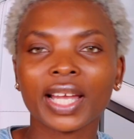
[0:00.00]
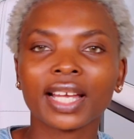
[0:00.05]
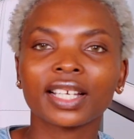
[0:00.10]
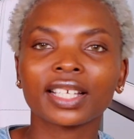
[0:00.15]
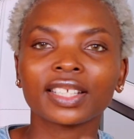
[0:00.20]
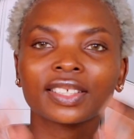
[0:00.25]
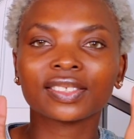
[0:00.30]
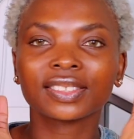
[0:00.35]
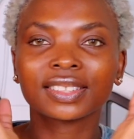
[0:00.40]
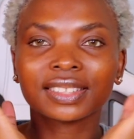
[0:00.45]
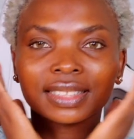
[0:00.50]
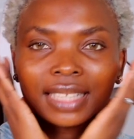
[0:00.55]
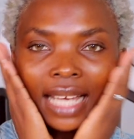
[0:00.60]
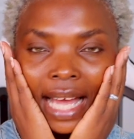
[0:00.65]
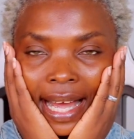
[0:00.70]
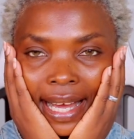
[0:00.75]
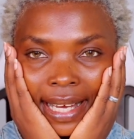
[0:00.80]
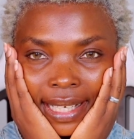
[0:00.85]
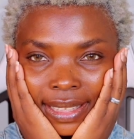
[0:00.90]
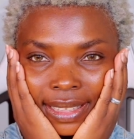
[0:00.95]
we're gonna
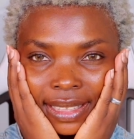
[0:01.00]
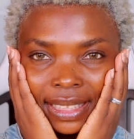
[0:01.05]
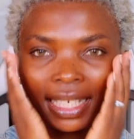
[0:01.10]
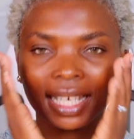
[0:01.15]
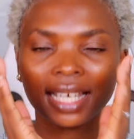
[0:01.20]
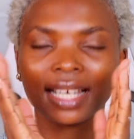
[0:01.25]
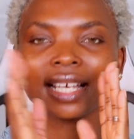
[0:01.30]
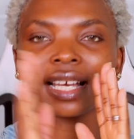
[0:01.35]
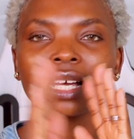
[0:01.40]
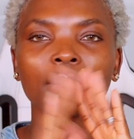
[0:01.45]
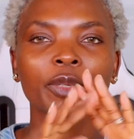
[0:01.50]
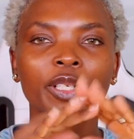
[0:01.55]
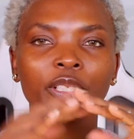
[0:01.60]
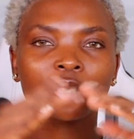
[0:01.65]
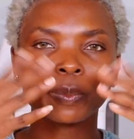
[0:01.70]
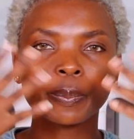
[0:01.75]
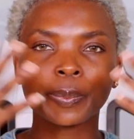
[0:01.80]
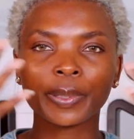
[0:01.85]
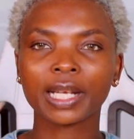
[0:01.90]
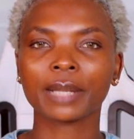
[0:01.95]
start I'm
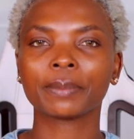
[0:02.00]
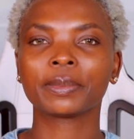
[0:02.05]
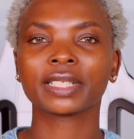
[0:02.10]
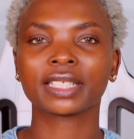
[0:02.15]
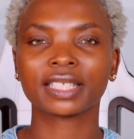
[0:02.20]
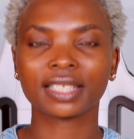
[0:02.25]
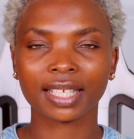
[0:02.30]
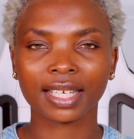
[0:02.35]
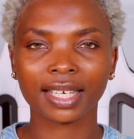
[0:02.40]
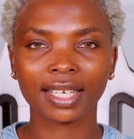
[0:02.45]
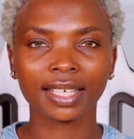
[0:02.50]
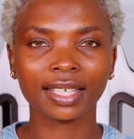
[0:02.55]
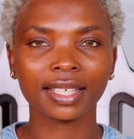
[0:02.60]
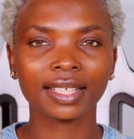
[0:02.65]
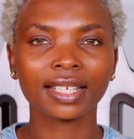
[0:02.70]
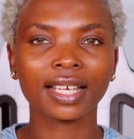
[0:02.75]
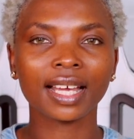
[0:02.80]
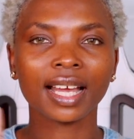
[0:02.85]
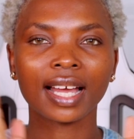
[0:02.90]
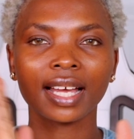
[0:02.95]
gonna prep the
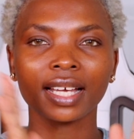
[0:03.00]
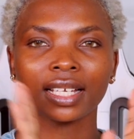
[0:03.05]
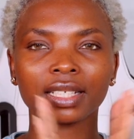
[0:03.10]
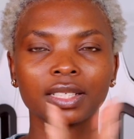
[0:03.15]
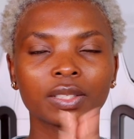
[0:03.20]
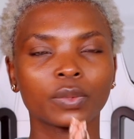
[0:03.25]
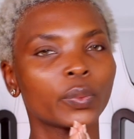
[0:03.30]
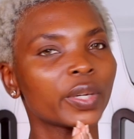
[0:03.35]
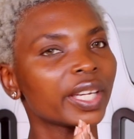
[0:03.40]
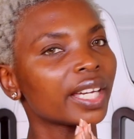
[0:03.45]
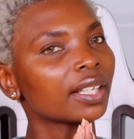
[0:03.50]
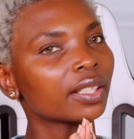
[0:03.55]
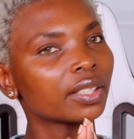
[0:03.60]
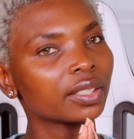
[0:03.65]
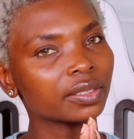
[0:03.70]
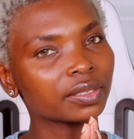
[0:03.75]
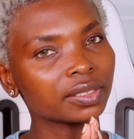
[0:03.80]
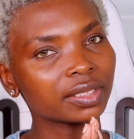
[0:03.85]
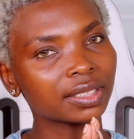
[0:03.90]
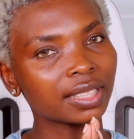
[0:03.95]
skin and we are
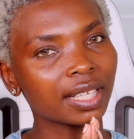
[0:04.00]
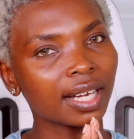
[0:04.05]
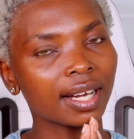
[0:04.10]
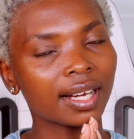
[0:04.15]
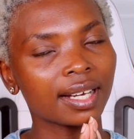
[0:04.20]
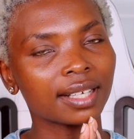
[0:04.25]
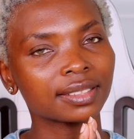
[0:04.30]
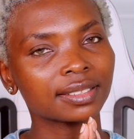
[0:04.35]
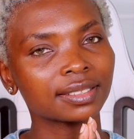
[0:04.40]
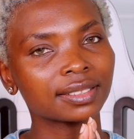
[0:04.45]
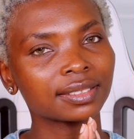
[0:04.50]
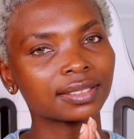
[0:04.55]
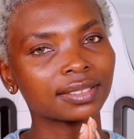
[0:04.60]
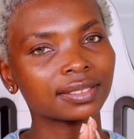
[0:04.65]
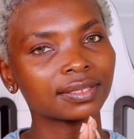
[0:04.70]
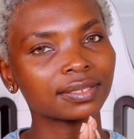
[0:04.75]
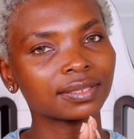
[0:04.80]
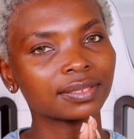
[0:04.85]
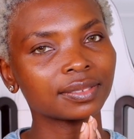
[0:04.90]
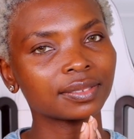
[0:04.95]
gonna start
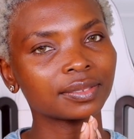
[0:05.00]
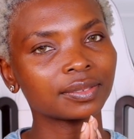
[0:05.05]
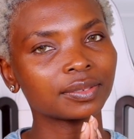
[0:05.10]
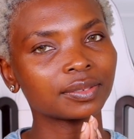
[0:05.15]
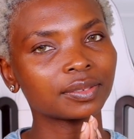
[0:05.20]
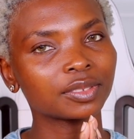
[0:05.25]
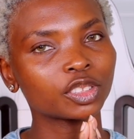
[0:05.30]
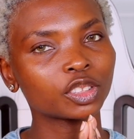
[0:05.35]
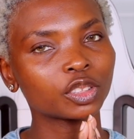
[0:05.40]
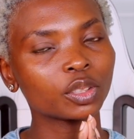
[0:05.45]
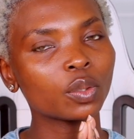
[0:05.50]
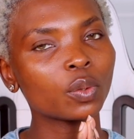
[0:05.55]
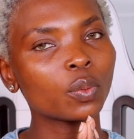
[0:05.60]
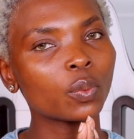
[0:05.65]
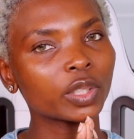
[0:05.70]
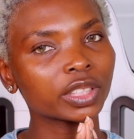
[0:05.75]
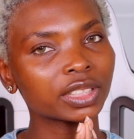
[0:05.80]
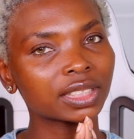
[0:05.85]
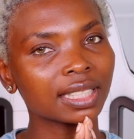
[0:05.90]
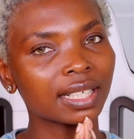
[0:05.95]
so
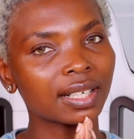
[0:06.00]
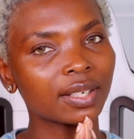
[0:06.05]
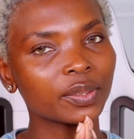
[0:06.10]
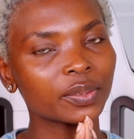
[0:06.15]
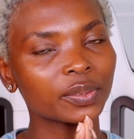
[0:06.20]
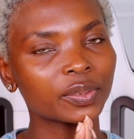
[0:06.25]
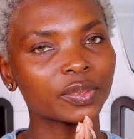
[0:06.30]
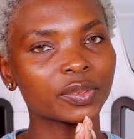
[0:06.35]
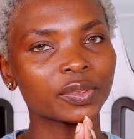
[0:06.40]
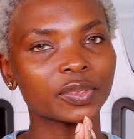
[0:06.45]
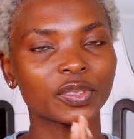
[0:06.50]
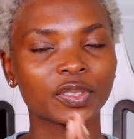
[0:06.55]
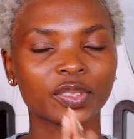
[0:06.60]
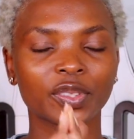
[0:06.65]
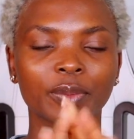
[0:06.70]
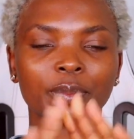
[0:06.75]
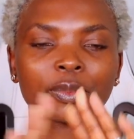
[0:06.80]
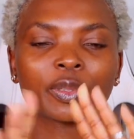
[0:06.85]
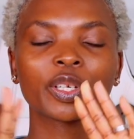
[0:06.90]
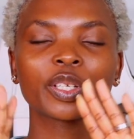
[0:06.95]
watch out
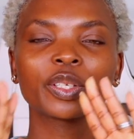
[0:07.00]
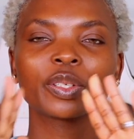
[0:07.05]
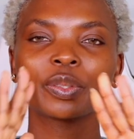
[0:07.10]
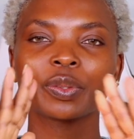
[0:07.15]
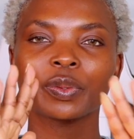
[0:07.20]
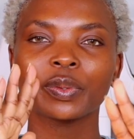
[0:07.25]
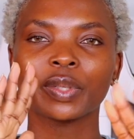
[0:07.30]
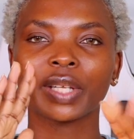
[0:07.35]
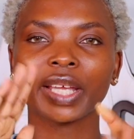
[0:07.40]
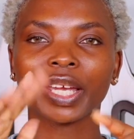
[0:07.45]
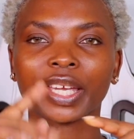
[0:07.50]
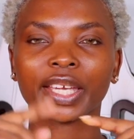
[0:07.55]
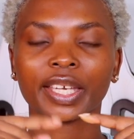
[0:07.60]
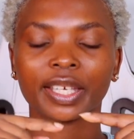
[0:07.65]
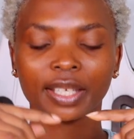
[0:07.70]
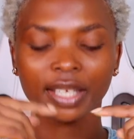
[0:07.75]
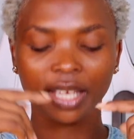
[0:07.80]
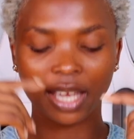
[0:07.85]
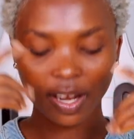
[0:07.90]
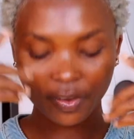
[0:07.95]
so I'm gonna do
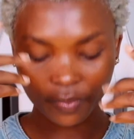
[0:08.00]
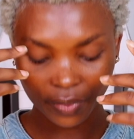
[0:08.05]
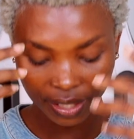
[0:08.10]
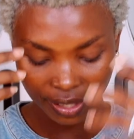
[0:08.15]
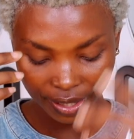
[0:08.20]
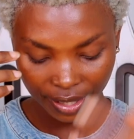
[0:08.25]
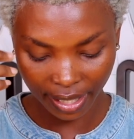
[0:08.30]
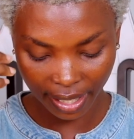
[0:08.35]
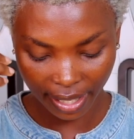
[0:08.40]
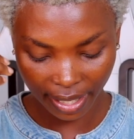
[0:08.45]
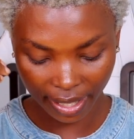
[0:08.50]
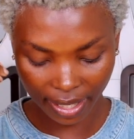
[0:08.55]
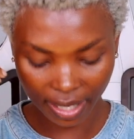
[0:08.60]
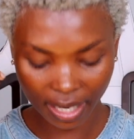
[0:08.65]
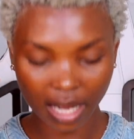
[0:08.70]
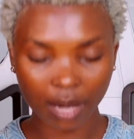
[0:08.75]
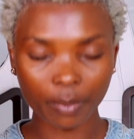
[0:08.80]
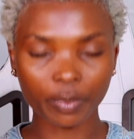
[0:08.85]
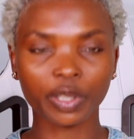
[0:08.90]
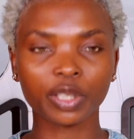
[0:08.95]
like every day
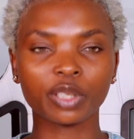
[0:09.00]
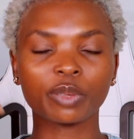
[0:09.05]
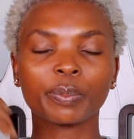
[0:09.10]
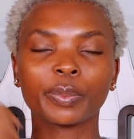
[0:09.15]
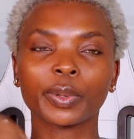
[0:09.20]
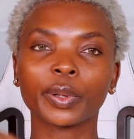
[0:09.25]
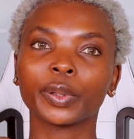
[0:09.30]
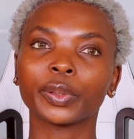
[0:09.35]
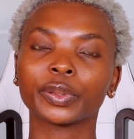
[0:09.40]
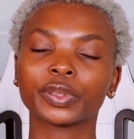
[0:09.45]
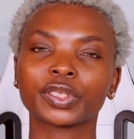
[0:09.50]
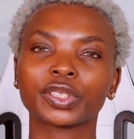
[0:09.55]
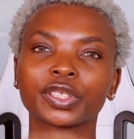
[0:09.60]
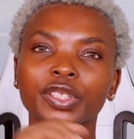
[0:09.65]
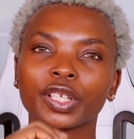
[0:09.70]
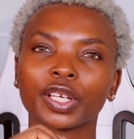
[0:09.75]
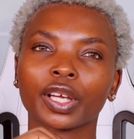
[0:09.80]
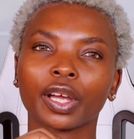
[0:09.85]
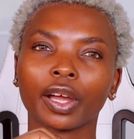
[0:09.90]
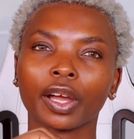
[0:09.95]
I'm gonna
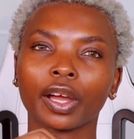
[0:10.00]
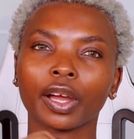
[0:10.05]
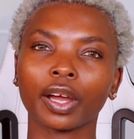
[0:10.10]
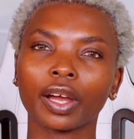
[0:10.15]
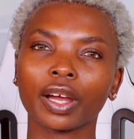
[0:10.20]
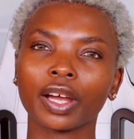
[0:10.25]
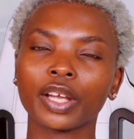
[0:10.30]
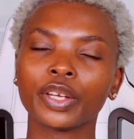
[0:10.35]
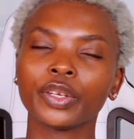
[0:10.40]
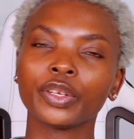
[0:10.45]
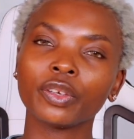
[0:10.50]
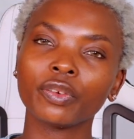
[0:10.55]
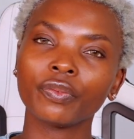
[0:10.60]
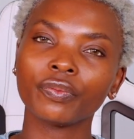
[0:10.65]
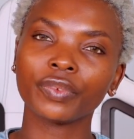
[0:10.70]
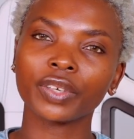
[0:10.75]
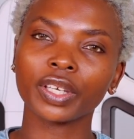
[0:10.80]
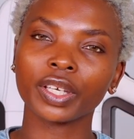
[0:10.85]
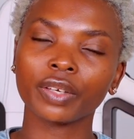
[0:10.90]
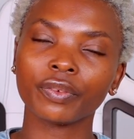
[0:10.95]
post a new
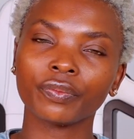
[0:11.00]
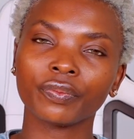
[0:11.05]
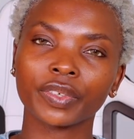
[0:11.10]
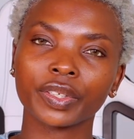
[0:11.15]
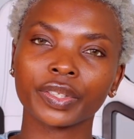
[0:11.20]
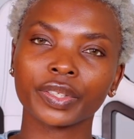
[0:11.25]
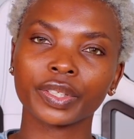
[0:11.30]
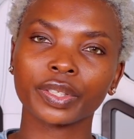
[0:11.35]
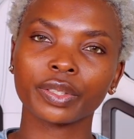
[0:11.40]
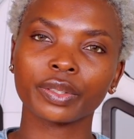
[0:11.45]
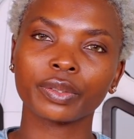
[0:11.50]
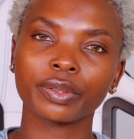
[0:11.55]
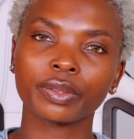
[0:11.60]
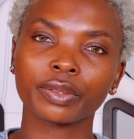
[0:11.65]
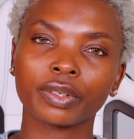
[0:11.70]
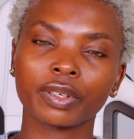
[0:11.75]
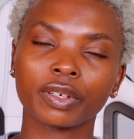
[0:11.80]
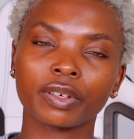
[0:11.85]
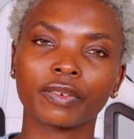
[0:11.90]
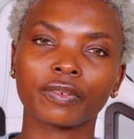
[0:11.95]

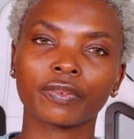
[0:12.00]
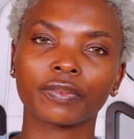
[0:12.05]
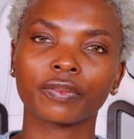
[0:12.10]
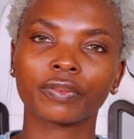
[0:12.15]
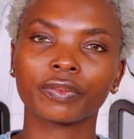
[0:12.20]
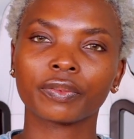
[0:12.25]
video of